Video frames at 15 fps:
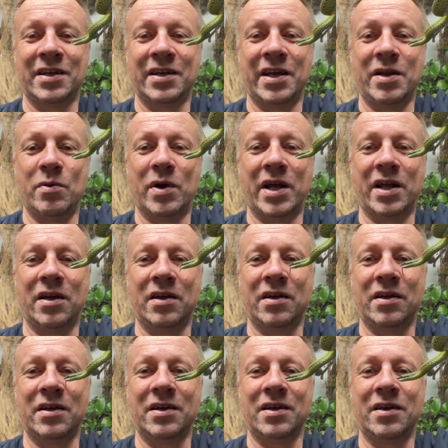Anyway,
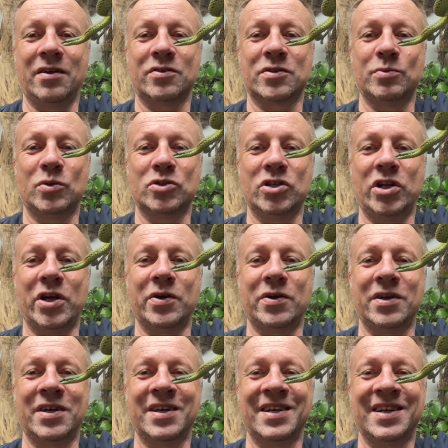lots more to do.
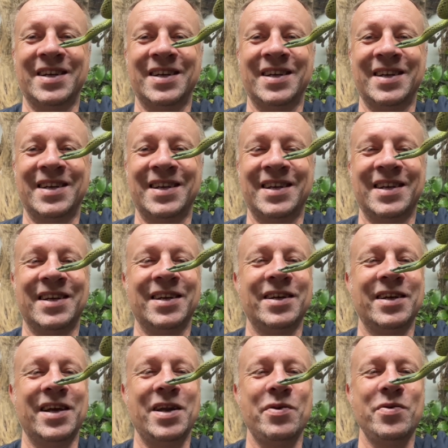
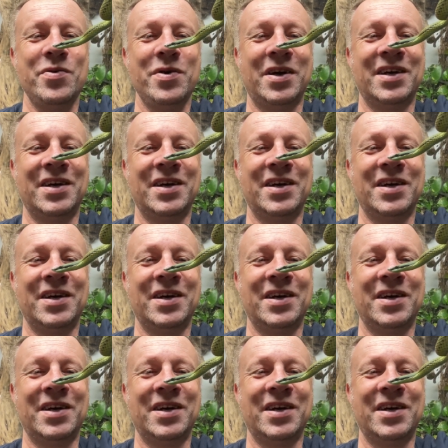Hello.